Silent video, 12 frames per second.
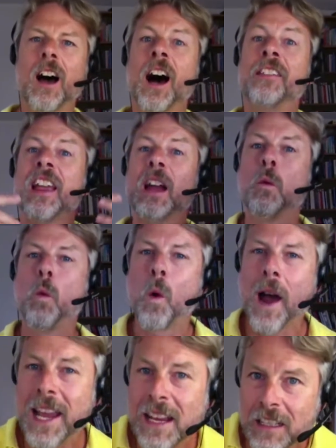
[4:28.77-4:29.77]
and they
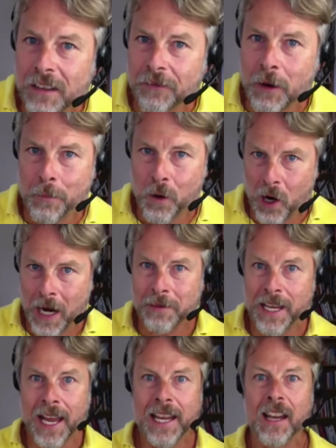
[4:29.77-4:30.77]
wait for Prime
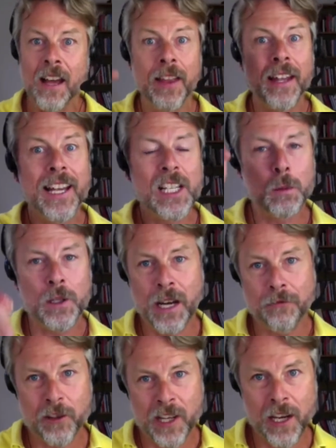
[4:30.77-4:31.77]
Day and then they switch
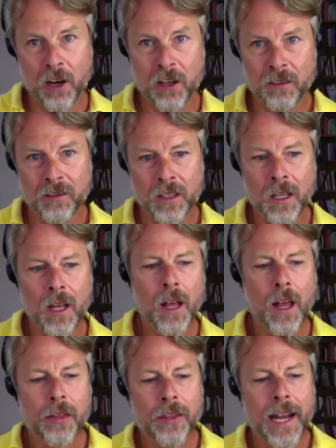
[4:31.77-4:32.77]
everything on,
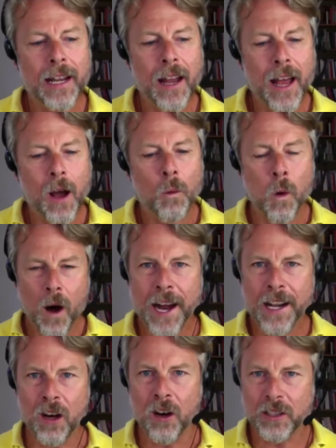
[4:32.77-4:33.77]
then
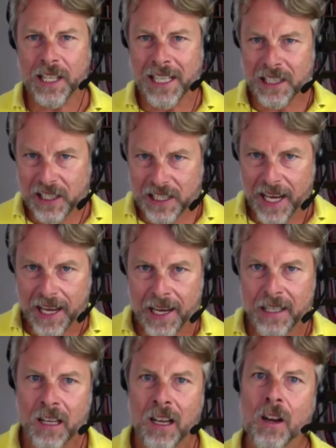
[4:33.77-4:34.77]
why not
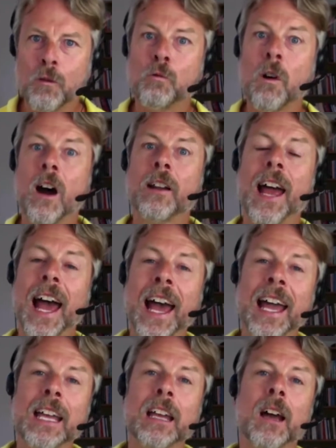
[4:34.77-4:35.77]
instead run
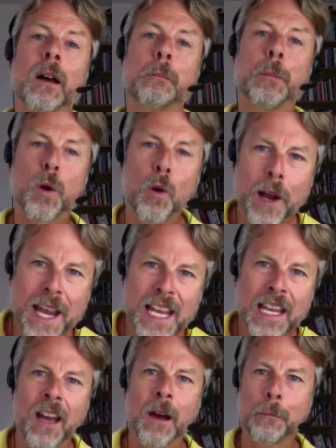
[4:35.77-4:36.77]
a
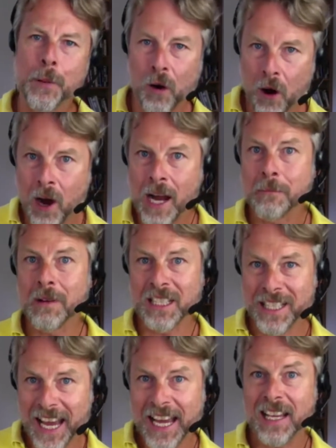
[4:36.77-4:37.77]
pre-Prime
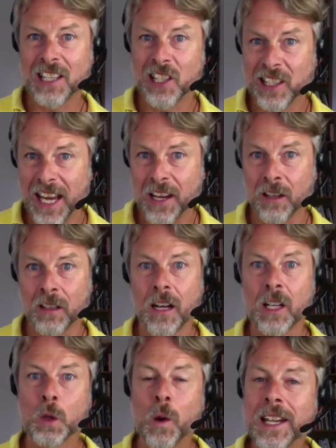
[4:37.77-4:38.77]
Day sale
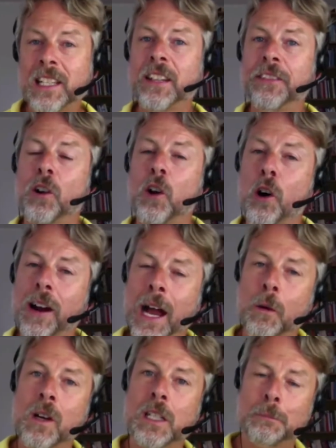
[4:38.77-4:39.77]
24
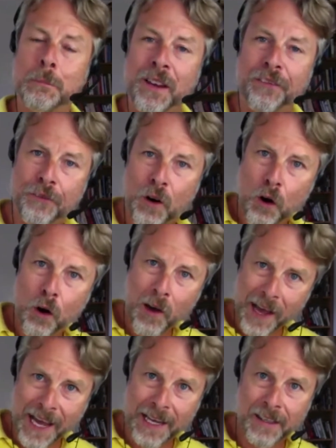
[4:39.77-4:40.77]
hours
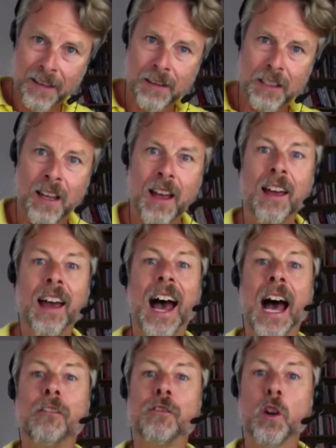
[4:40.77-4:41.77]
beforehand,
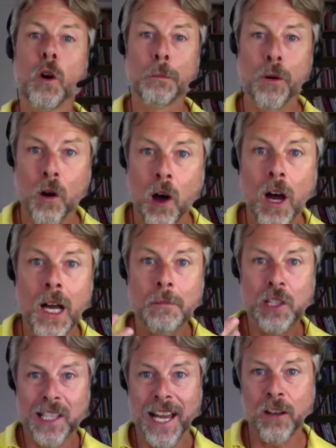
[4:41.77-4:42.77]
have your Prime
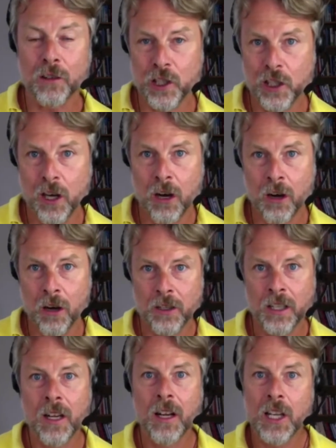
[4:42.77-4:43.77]
sale
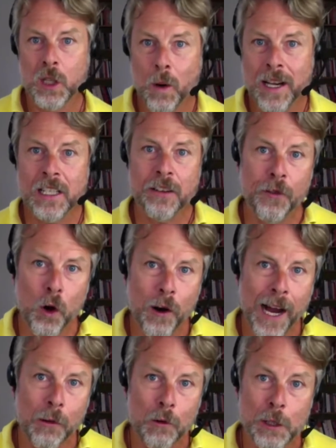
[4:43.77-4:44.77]
start 24
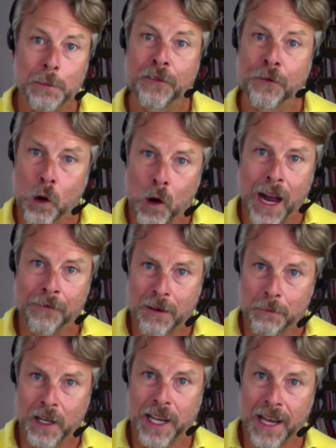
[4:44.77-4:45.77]
hours before
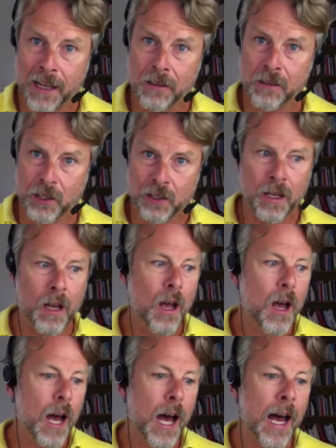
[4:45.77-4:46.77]
everybody else,
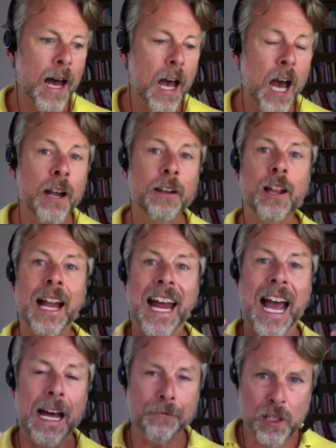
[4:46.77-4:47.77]
and then
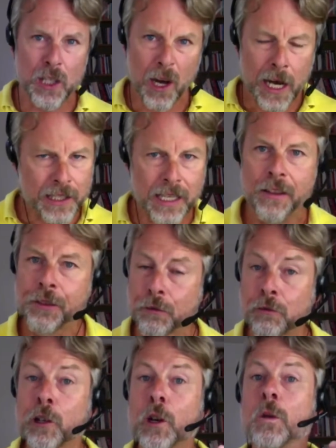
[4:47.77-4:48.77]
advertise it
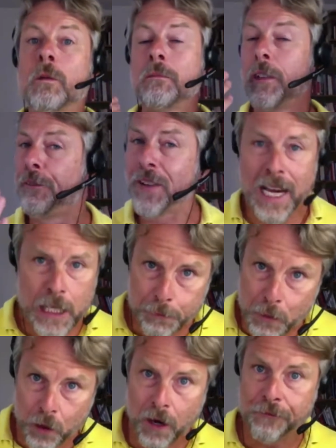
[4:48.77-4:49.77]
through
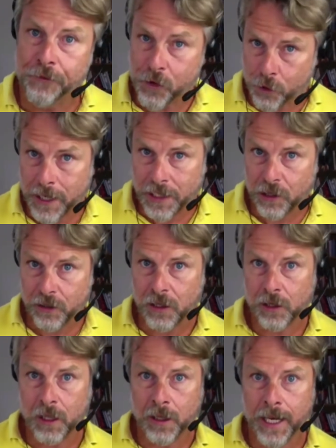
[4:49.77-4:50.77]
Facebook, for
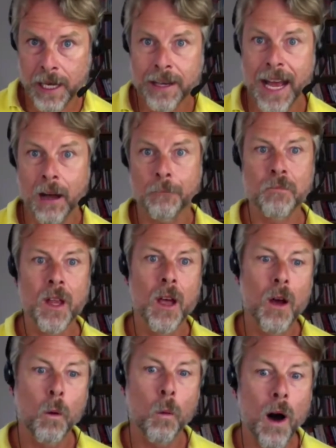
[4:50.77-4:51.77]
instance, okay? Now,
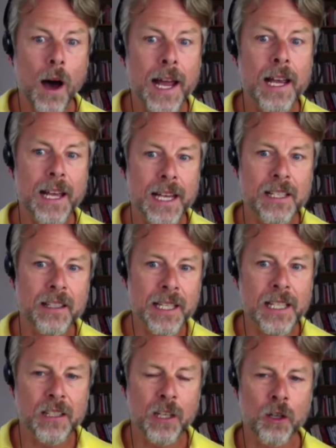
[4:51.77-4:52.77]
why is
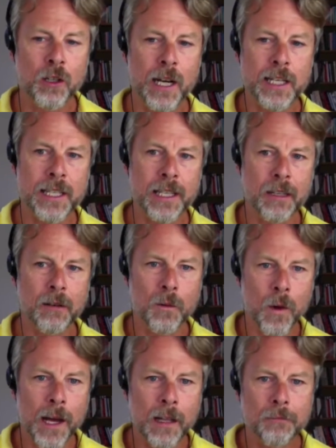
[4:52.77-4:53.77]
this a good idea?
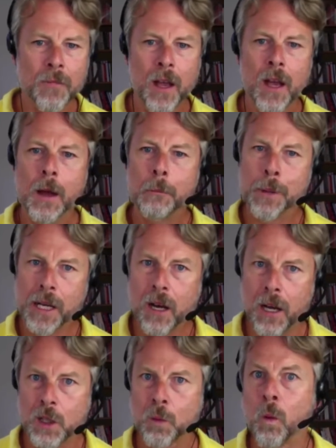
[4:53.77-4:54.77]
Well,
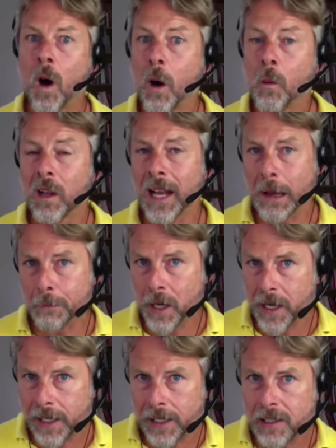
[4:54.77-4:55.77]
because what will
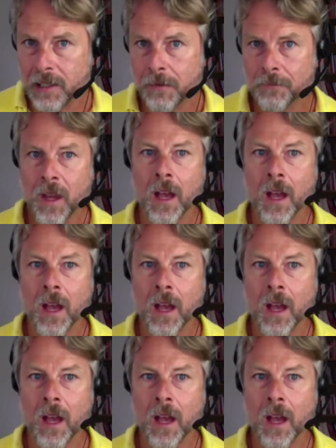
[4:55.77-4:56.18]
happen is,